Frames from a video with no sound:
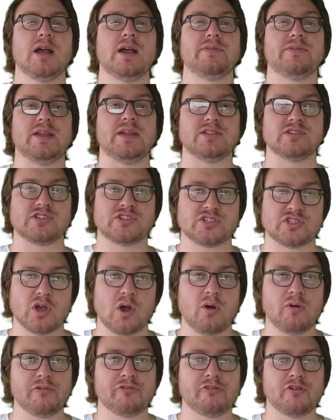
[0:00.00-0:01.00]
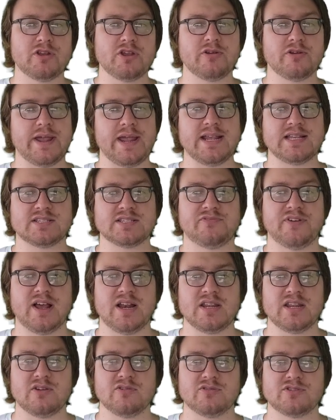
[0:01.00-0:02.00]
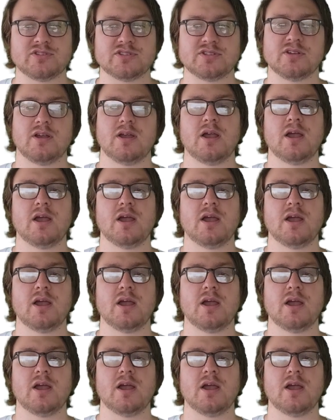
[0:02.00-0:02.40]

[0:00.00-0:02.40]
then solve for your x values,